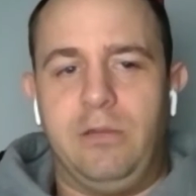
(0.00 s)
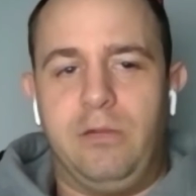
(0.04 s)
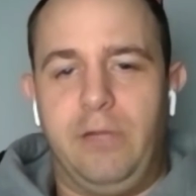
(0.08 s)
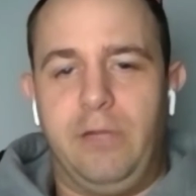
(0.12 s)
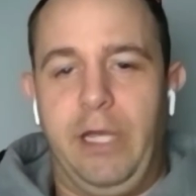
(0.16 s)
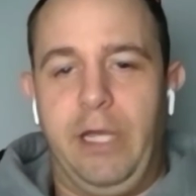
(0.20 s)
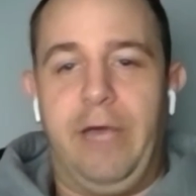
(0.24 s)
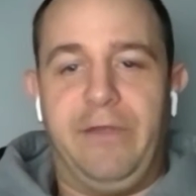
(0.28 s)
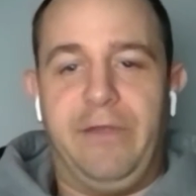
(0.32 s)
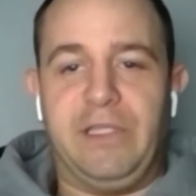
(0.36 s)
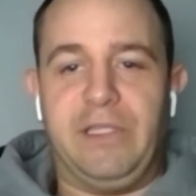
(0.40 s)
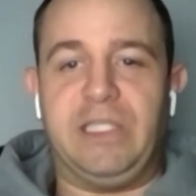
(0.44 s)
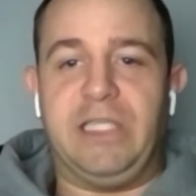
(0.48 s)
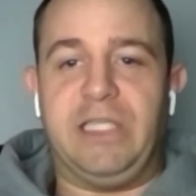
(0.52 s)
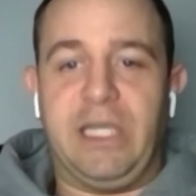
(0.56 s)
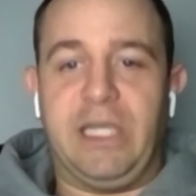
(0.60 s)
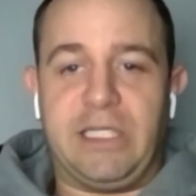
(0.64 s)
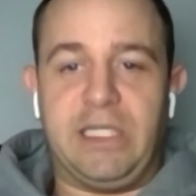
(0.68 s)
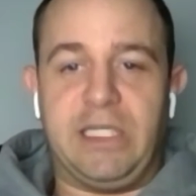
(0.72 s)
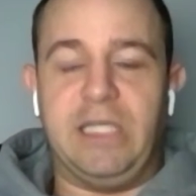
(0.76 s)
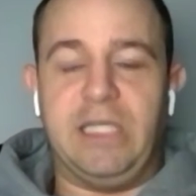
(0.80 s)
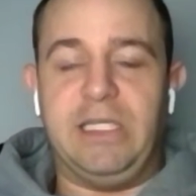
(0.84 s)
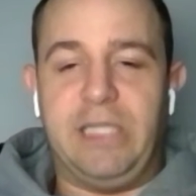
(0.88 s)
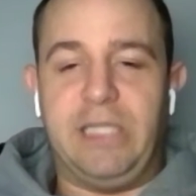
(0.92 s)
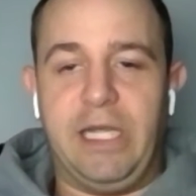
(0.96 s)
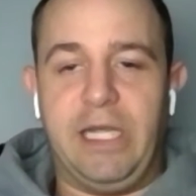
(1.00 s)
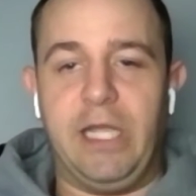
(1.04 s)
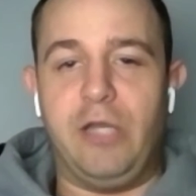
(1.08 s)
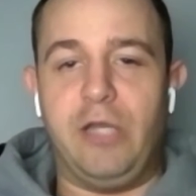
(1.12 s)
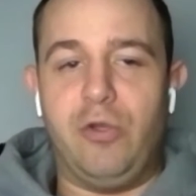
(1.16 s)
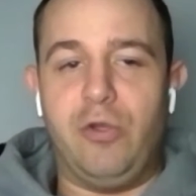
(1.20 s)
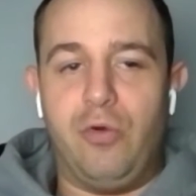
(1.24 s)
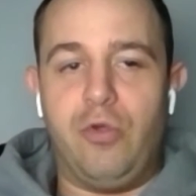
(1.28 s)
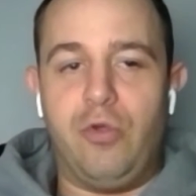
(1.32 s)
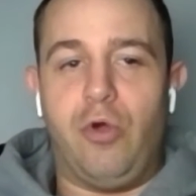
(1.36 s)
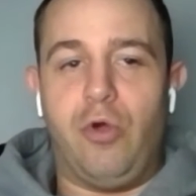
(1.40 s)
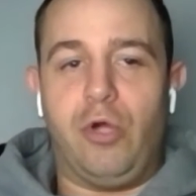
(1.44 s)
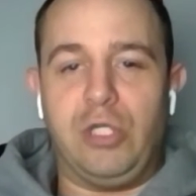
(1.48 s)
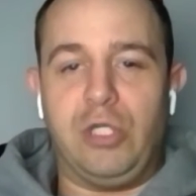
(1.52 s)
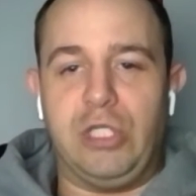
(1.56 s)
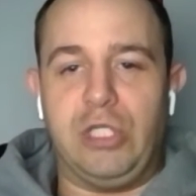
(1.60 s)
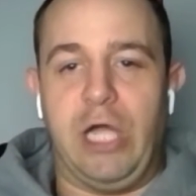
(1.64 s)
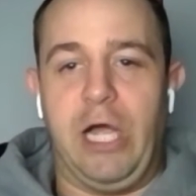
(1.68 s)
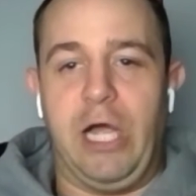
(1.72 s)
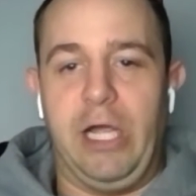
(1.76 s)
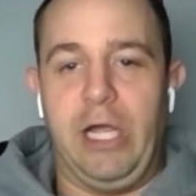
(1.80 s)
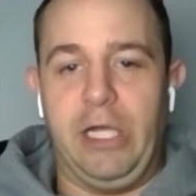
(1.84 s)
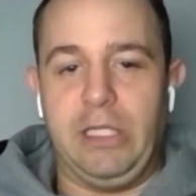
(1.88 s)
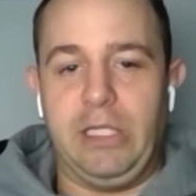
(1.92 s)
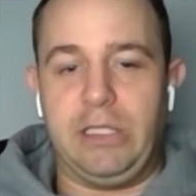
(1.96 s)
Yeah, the 6-10 New York
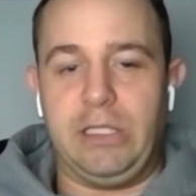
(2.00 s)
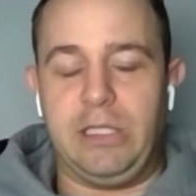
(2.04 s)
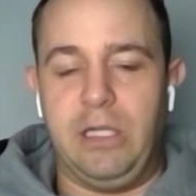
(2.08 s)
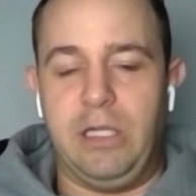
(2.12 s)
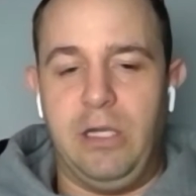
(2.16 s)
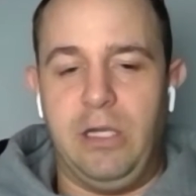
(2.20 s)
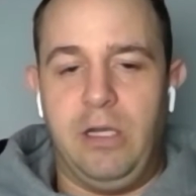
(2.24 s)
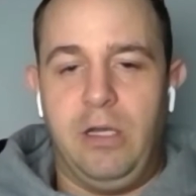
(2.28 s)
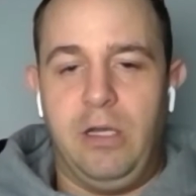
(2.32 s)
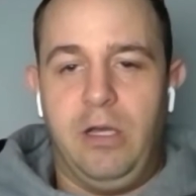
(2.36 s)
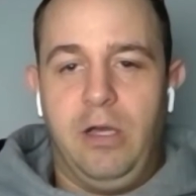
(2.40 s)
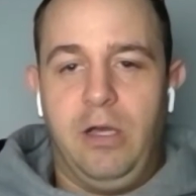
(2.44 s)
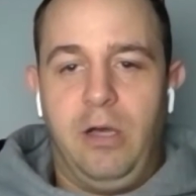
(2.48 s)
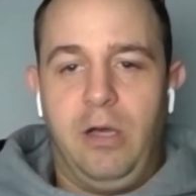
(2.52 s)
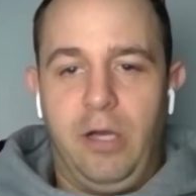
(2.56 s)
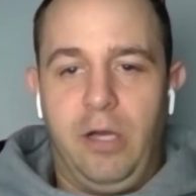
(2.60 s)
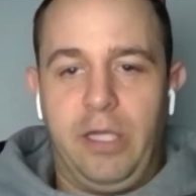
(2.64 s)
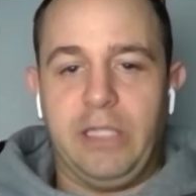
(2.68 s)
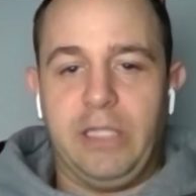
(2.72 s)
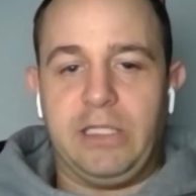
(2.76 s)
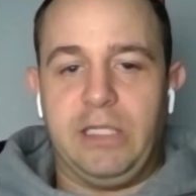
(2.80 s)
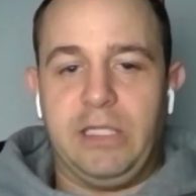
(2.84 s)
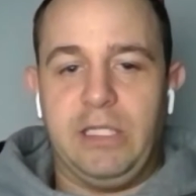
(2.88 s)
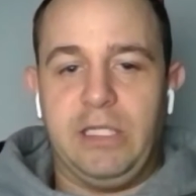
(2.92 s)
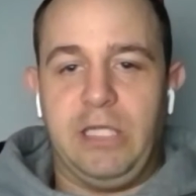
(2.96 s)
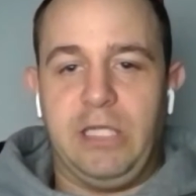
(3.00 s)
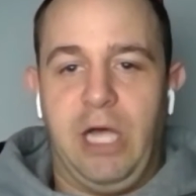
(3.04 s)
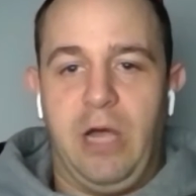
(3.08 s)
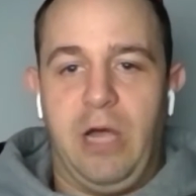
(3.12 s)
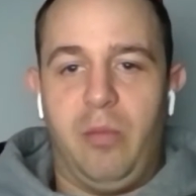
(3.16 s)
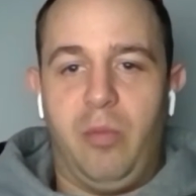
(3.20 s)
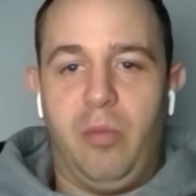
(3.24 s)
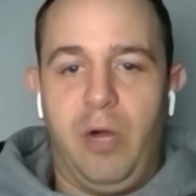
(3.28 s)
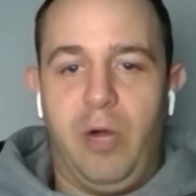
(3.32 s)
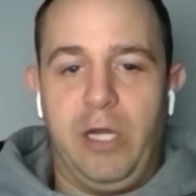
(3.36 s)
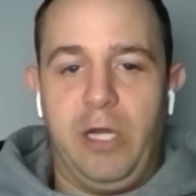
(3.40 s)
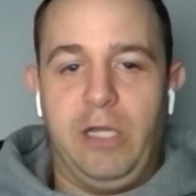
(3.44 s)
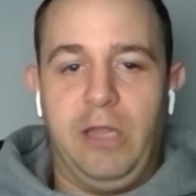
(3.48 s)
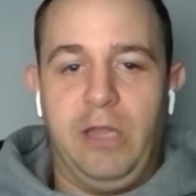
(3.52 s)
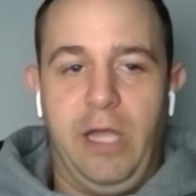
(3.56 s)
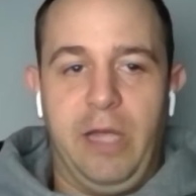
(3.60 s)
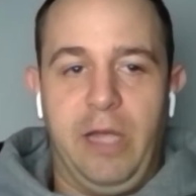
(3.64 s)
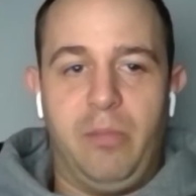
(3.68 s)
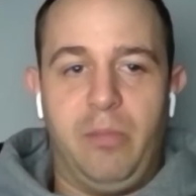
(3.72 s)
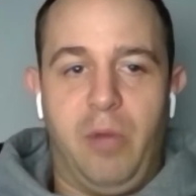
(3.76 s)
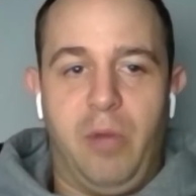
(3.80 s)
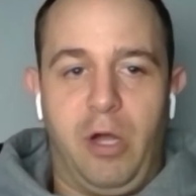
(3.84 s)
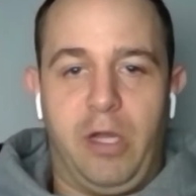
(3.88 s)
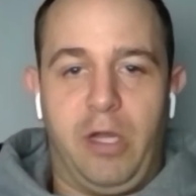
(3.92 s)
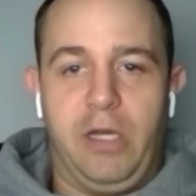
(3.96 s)
Giants against the Tom Brady-led
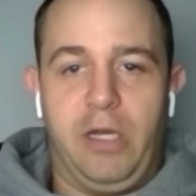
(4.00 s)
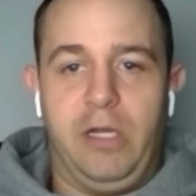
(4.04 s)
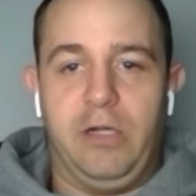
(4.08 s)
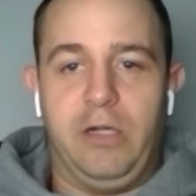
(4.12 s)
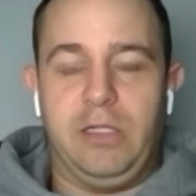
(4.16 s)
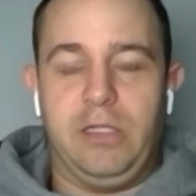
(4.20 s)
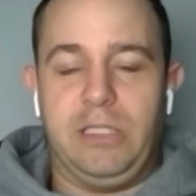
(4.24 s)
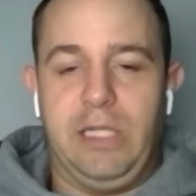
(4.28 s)
Buccaneers.